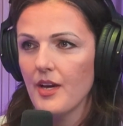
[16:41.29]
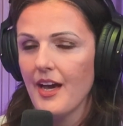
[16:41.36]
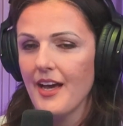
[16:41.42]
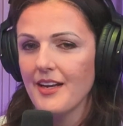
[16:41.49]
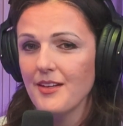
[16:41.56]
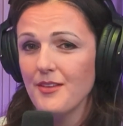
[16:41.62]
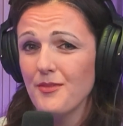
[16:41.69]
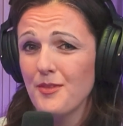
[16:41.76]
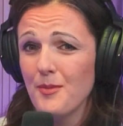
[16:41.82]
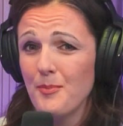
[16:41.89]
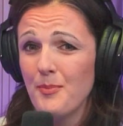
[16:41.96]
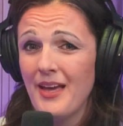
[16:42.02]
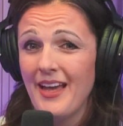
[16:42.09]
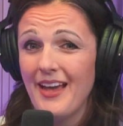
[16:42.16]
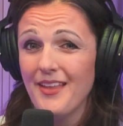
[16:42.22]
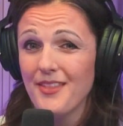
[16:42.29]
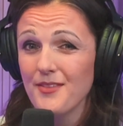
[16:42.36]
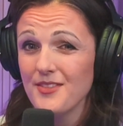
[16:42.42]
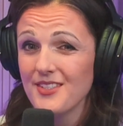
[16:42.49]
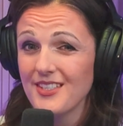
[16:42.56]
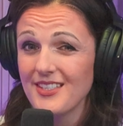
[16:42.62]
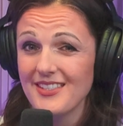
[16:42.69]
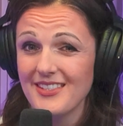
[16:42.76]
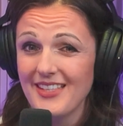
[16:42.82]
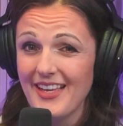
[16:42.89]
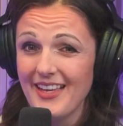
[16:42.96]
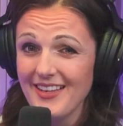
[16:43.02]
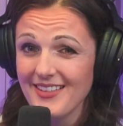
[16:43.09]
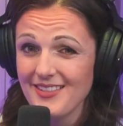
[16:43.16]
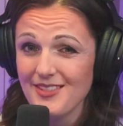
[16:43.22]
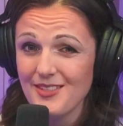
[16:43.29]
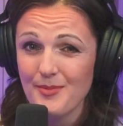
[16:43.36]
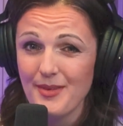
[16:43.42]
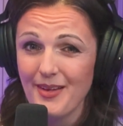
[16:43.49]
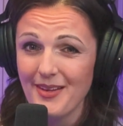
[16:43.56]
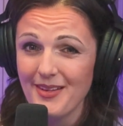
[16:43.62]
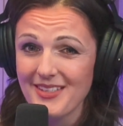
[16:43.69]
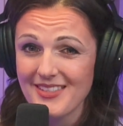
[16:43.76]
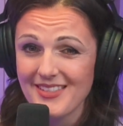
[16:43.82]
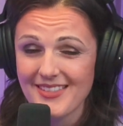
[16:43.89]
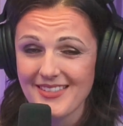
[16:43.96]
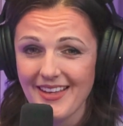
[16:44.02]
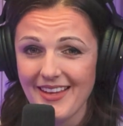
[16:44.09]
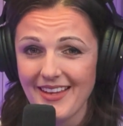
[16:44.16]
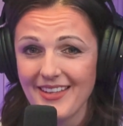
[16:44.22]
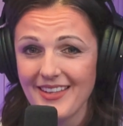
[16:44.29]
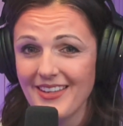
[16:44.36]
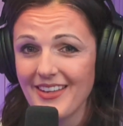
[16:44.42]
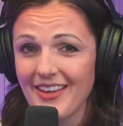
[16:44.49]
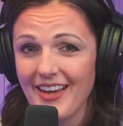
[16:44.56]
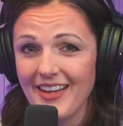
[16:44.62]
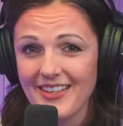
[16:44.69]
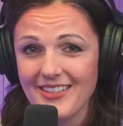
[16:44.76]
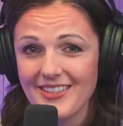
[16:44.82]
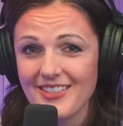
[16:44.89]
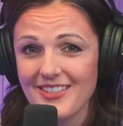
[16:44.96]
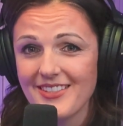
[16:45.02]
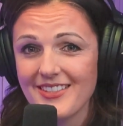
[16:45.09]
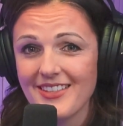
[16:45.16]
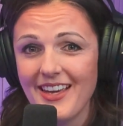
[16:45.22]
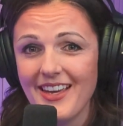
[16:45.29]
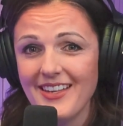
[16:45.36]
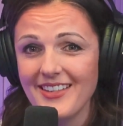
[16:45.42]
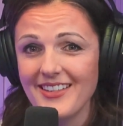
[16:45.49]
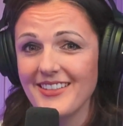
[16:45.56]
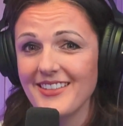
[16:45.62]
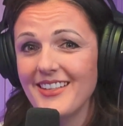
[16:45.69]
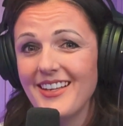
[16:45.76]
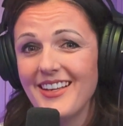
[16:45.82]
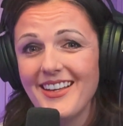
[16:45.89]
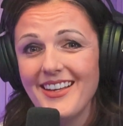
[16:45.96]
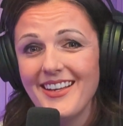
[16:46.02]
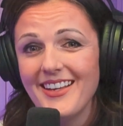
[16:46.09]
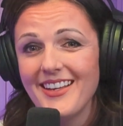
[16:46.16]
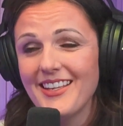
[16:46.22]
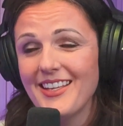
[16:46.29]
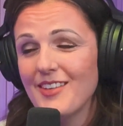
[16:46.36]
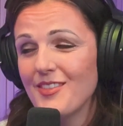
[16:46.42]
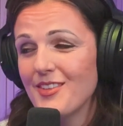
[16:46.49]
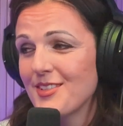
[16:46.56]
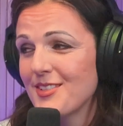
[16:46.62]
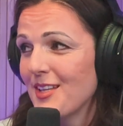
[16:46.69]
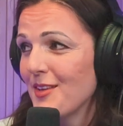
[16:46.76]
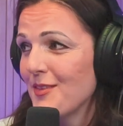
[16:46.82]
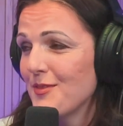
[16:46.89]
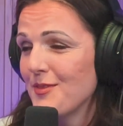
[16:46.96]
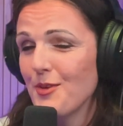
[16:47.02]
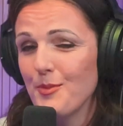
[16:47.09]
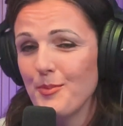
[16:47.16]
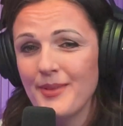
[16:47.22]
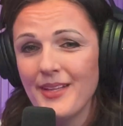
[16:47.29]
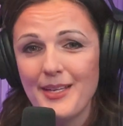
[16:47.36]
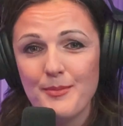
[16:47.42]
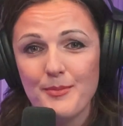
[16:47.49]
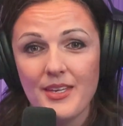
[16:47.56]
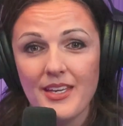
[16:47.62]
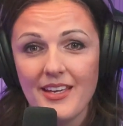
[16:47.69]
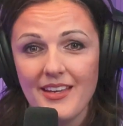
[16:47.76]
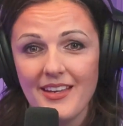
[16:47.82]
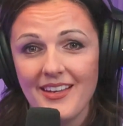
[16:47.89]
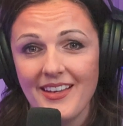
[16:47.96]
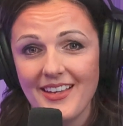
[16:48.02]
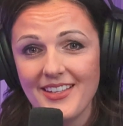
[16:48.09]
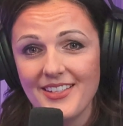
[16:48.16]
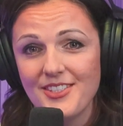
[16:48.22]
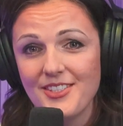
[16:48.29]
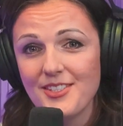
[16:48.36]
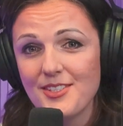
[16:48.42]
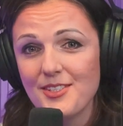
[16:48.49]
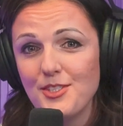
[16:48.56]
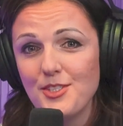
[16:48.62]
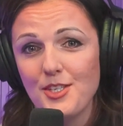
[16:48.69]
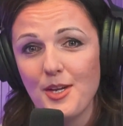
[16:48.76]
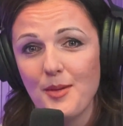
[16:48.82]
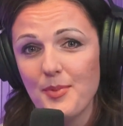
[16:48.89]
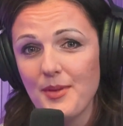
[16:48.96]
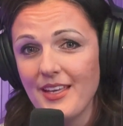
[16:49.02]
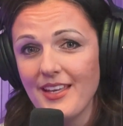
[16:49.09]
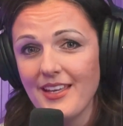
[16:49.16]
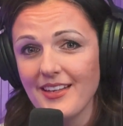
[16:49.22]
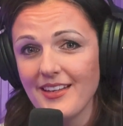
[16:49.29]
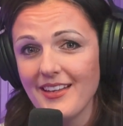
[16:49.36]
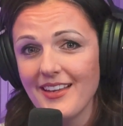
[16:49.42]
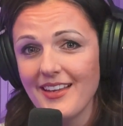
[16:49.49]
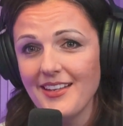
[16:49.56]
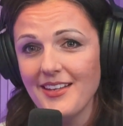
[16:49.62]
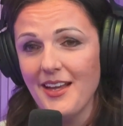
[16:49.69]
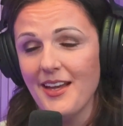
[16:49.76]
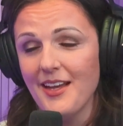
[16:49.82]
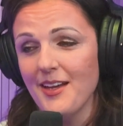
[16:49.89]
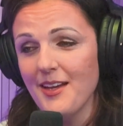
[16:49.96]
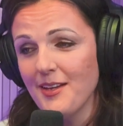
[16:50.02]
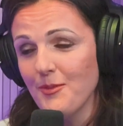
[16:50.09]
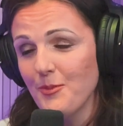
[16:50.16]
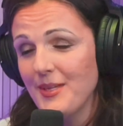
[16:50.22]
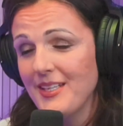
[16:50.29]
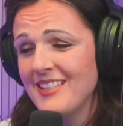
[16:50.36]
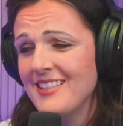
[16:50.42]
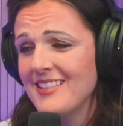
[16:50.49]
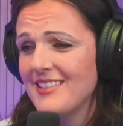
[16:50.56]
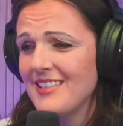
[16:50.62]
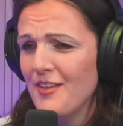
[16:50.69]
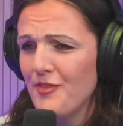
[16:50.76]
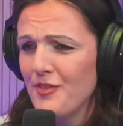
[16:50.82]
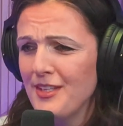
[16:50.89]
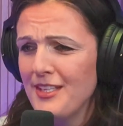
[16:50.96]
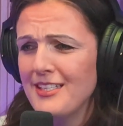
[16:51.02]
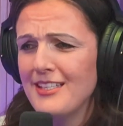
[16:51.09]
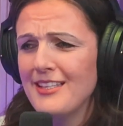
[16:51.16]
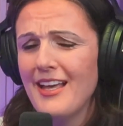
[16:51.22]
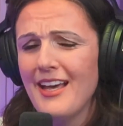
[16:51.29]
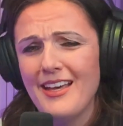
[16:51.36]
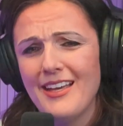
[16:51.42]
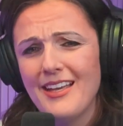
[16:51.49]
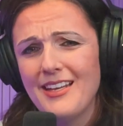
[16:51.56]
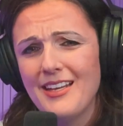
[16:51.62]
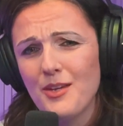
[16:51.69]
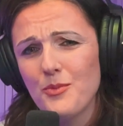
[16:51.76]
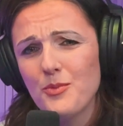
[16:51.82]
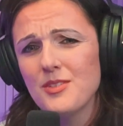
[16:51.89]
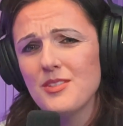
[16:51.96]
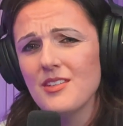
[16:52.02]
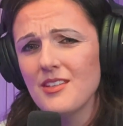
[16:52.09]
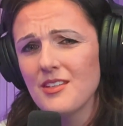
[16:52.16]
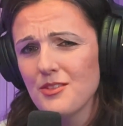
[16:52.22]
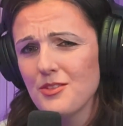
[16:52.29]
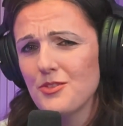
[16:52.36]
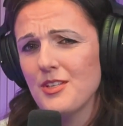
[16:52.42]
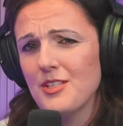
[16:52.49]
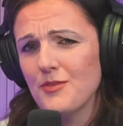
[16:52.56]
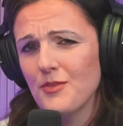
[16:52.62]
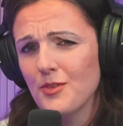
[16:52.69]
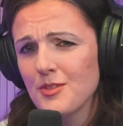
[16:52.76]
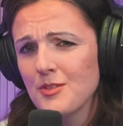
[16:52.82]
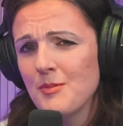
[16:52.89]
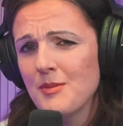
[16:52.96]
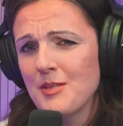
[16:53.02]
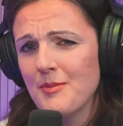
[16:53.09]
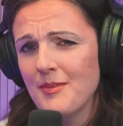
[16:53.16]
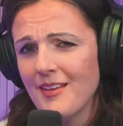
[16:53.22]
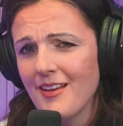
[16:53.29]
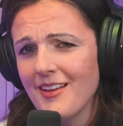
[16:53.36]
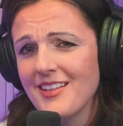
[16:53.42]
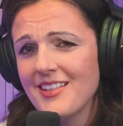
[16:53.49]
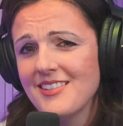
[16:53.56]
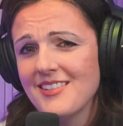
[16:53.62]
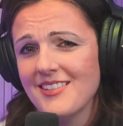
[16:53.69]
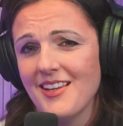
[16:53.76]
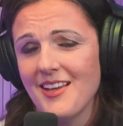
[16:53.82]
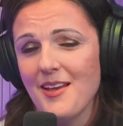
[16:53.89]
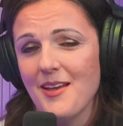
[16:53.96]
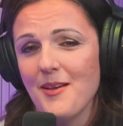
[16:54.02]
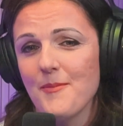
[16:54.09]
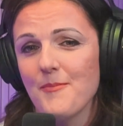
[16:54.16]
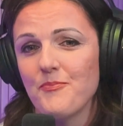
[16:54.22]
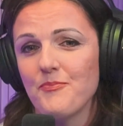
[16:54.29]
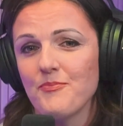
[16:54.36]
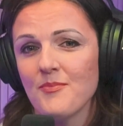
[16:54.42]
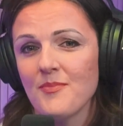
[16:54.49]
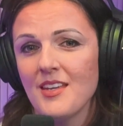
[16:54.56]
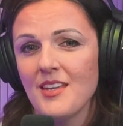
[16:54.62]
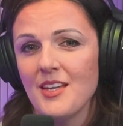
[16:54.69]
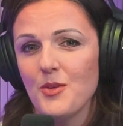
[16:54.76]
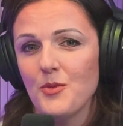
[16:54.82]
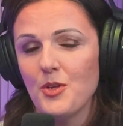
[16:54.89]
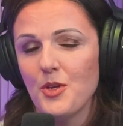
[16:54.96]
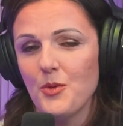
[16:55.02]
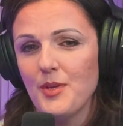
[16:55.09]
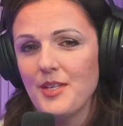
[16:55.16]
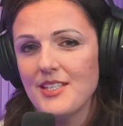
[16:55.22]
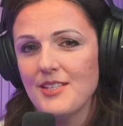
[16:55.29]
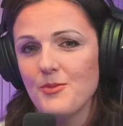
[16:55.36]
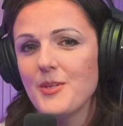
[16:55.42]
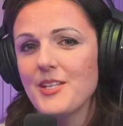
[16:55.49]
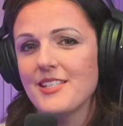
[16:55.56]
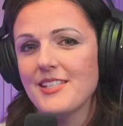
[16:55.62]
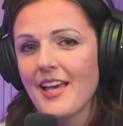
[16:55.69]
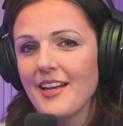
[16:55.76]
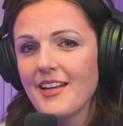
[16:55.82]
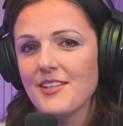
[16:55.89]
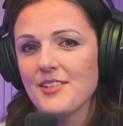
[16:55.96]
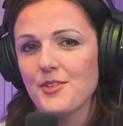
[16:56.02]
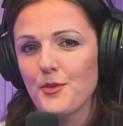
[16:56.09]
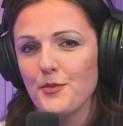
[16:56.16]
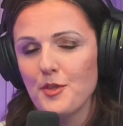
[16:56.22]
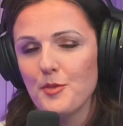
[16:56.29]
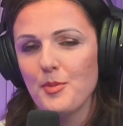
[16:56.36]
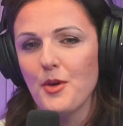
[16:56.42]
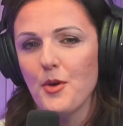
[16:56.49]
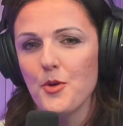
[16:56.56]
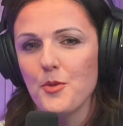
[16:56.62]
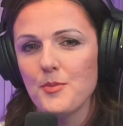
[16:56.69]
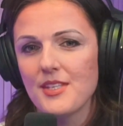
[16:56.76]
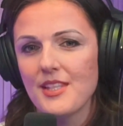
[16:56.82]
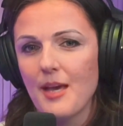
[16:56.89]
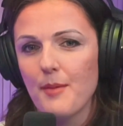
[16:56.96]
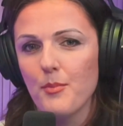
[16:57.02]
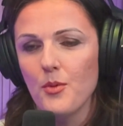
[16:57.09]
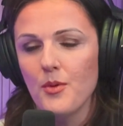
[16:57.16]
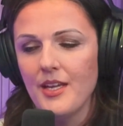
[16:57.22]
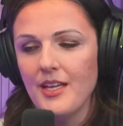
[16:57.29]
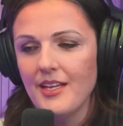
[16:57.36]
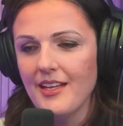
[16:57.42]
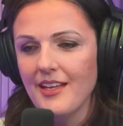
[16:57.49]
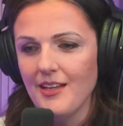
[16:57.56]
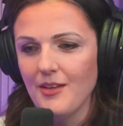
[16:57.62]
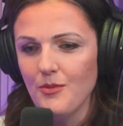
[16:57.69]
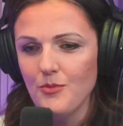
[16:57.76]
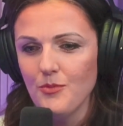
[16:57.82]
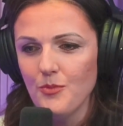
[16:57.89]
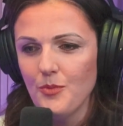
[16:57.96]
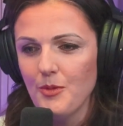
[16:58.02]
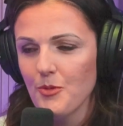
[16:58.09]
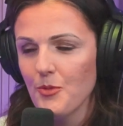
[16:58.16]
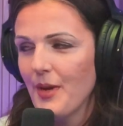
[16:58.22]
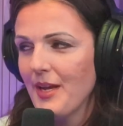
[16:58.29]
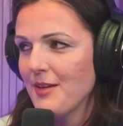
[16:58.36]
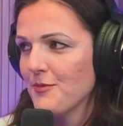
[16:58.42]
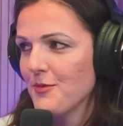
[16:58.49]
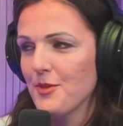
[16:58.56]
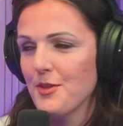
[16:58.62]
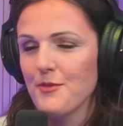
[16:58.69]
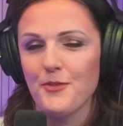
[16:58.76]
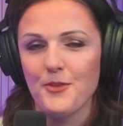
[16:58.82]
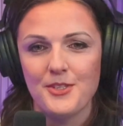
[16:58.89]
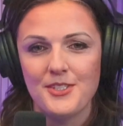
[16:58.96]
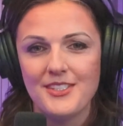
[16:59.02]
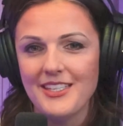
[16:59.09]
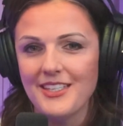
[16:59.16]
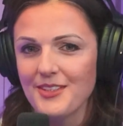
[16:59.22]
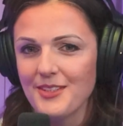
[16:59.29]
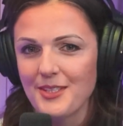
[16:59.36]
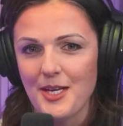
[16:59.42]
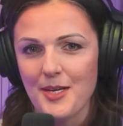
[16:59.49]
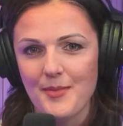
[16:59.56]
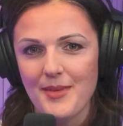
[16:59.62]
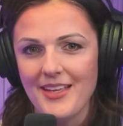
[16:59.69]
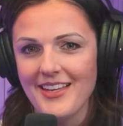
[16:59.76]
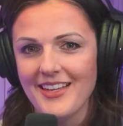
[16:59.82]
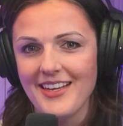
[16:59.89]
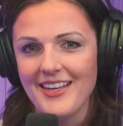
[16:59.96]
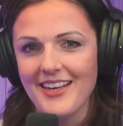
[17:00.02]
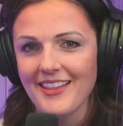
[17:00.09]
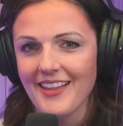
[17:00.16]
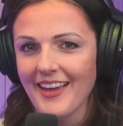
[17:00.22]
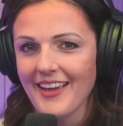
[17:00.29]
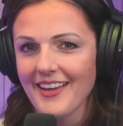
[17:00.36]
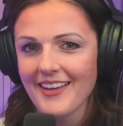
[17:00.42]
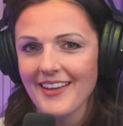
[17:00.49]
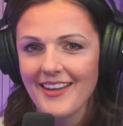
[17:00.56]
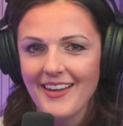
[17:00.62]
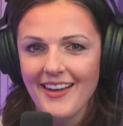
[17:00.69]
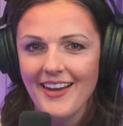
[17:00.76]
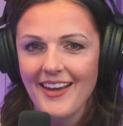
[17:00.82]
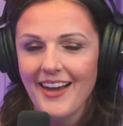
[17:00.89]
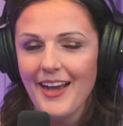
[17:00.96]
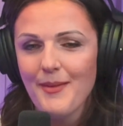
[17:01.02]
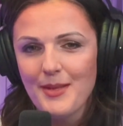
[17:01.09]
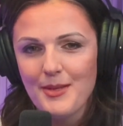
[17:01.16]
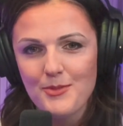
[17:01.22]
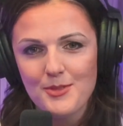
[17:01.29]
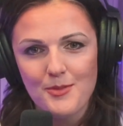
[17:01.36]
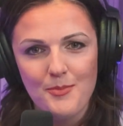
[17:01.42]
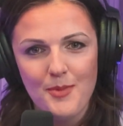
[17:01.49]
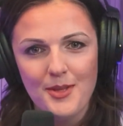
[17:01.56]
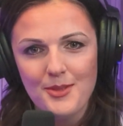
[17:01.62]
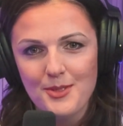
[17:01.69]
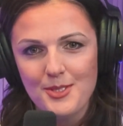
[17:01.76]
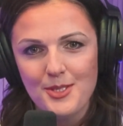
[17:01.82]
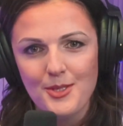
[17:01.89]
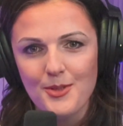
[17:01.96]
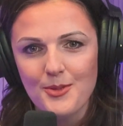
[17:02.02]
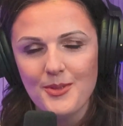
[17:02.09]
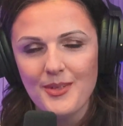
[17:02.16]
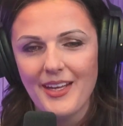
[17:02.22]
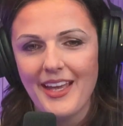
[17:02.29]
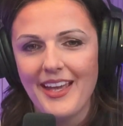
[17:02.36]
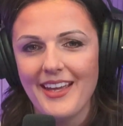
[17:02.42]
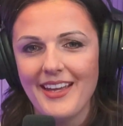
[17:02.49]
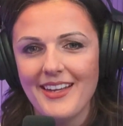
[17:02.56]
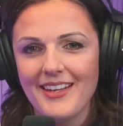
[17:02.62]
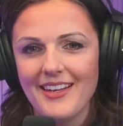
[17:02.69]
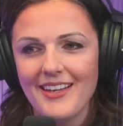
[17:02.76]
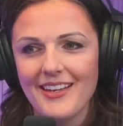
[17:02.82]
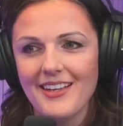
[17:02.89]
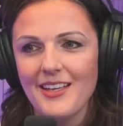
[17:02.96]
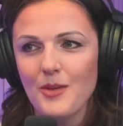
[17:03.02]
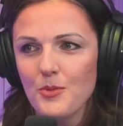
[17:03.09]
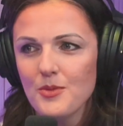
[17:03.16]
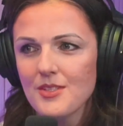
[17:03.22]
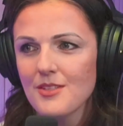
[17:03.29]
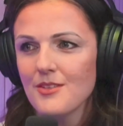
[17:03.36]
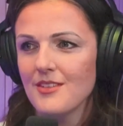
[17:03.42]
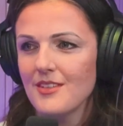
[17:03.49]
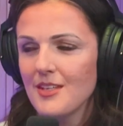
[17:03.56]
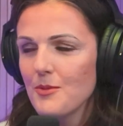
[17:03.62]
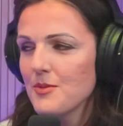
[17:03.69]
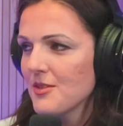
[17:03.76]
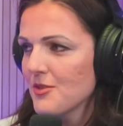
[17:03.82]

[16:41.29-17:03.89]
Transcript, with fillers: kind of the path of success, to be honest, is like you got to just kind of give yourself no plan B and just jump in. And uh, we definitely did that. And it was a little stressful, to be completely honest. Um, you know, we, we decided to start flipping homes at that point and we were waiting for the first deal to come in. And, and like, I mean, it was a month or two and it was a little, it was a